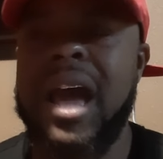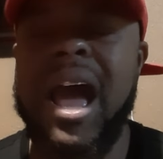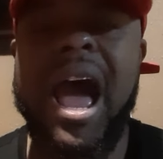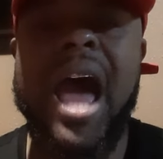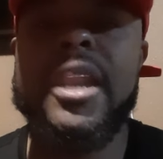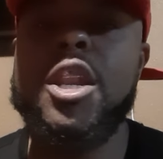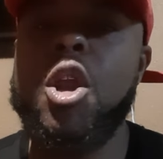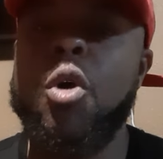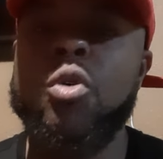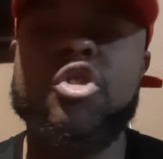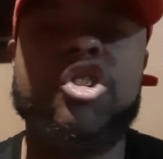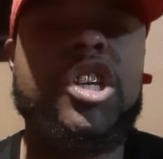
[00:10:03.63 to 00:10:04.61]
I
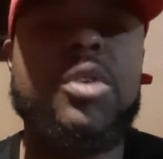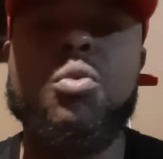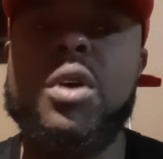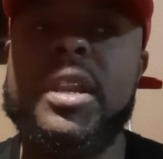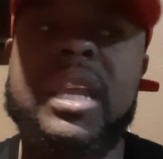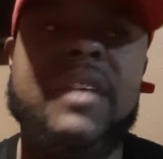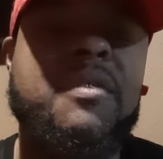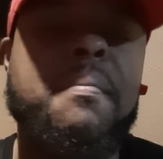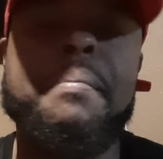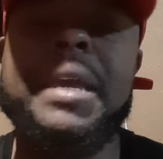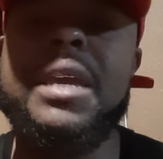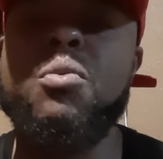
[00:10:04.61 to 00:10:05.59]
know she wouldn't
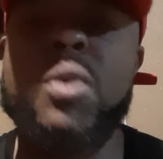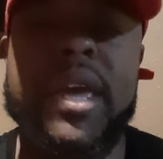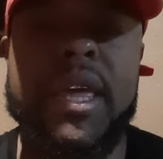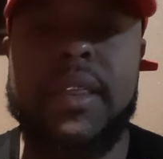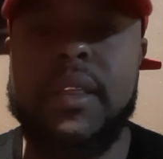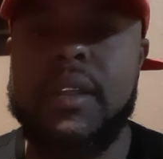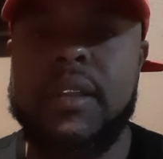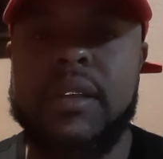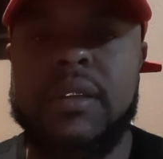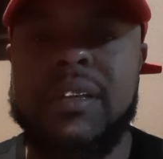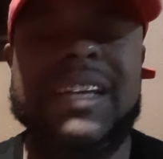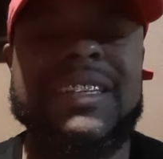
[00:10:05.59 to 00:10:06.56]
even be with.
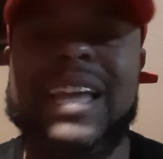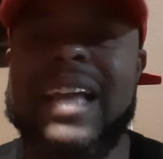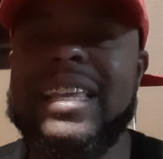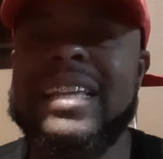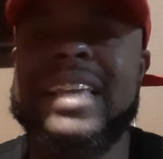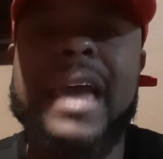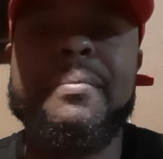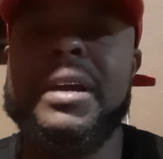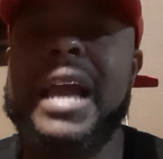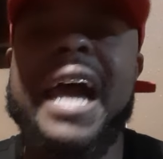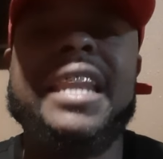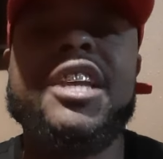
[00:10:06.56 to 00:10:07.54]
That's not the type of
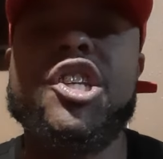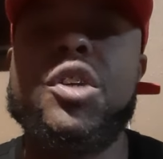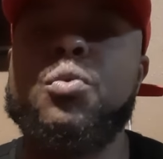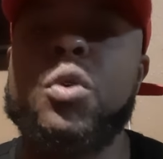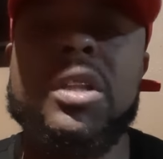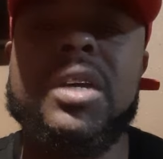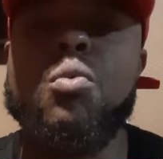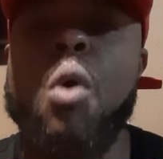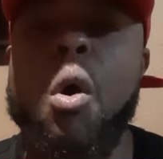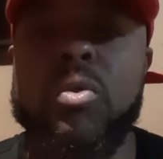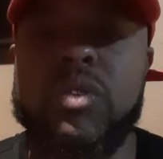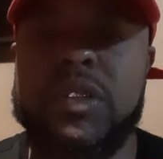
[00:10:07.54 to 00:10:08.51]
guy that she really
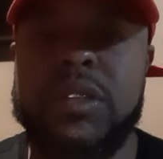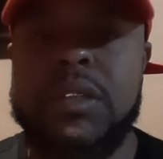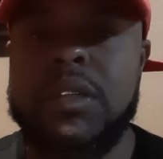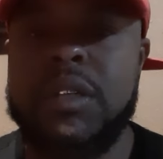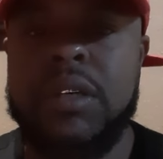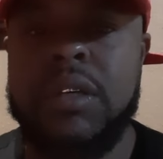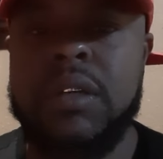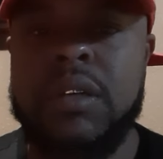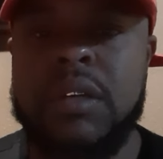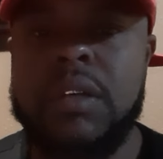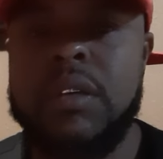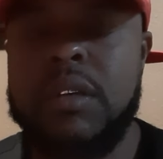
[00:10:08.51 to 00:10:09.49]
wants.
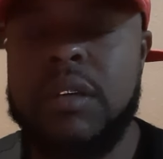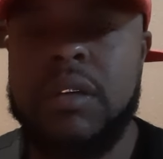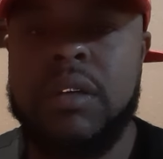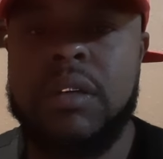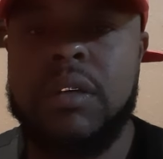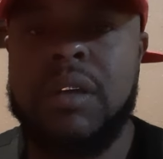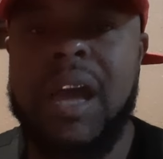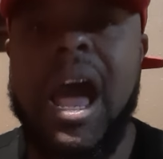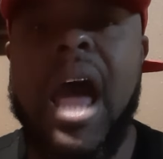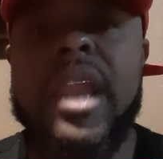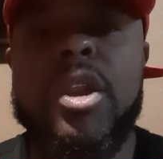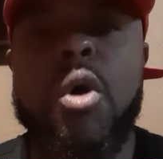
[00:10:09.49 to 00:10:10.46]

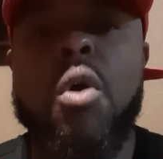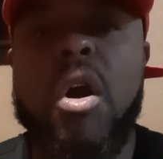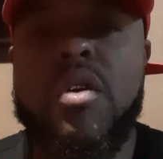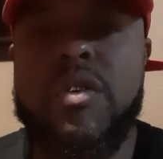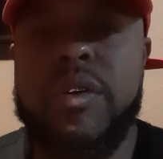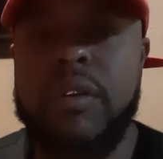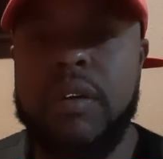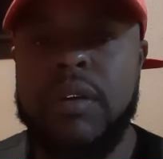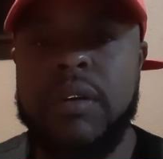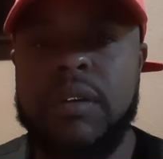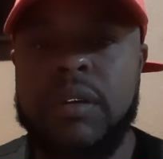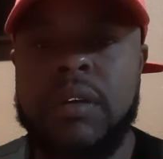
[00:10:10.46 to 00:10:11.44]
I know her.
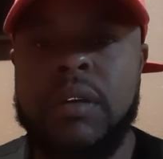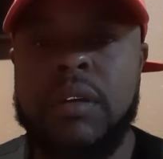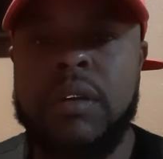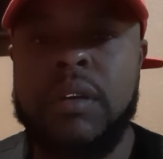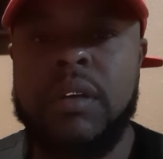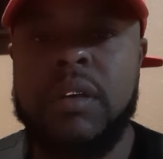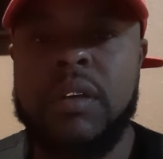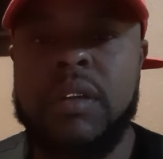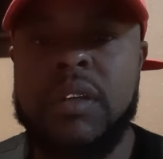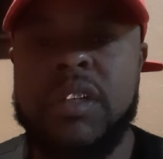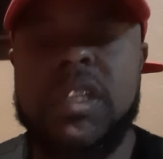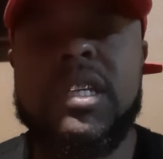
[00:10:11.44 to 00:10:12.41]

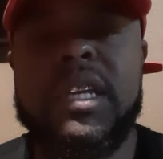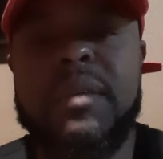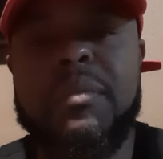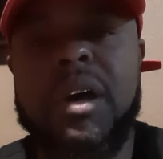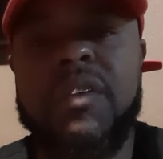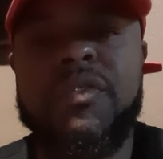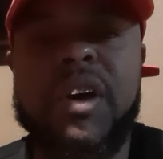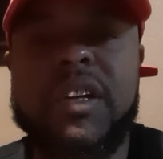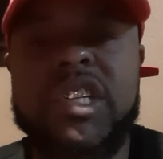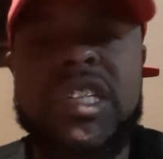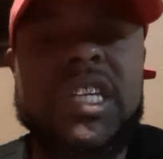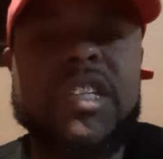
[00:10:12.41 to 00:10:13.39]
She's in the motherfucker.
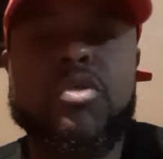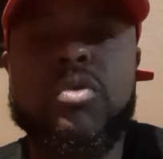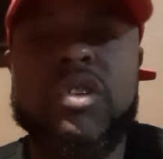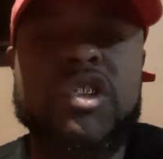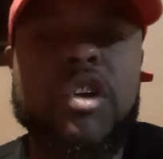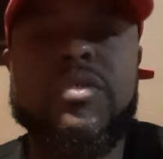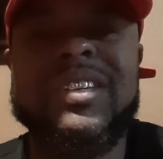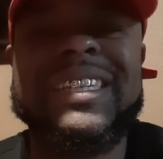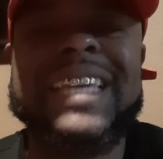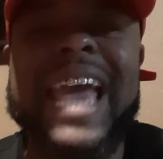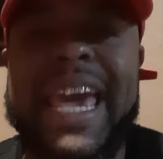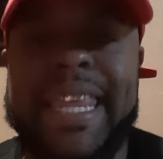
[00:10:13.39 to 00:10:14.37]
She's into a certain
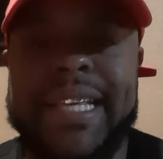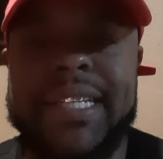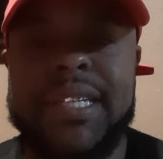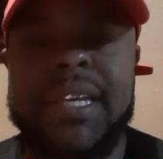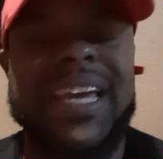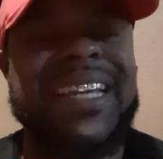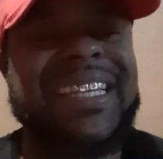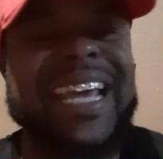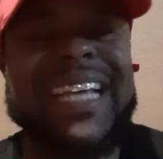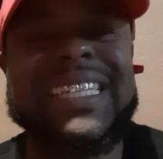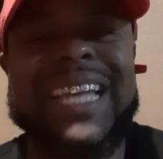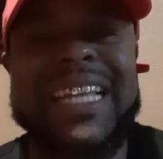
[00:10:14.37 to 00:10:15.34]
status.
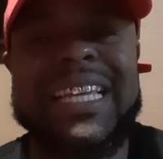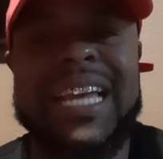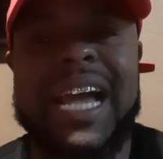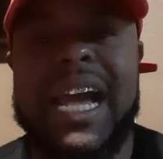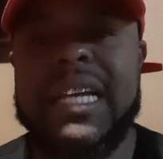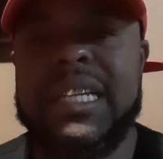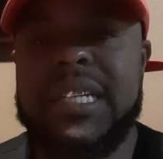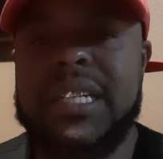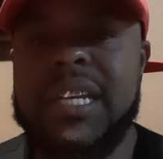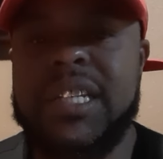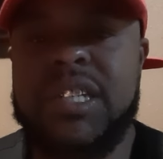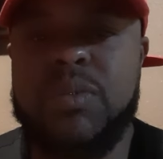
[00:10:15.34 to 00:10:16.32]
That's not the guy
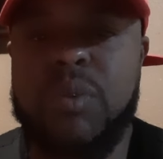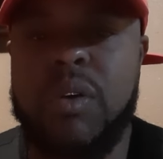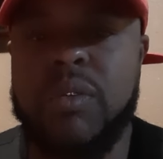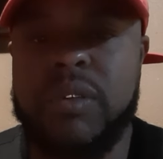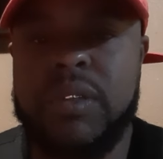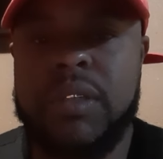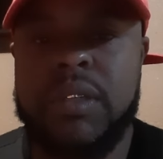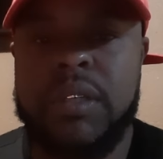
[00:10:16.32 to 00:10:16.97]
that she wants.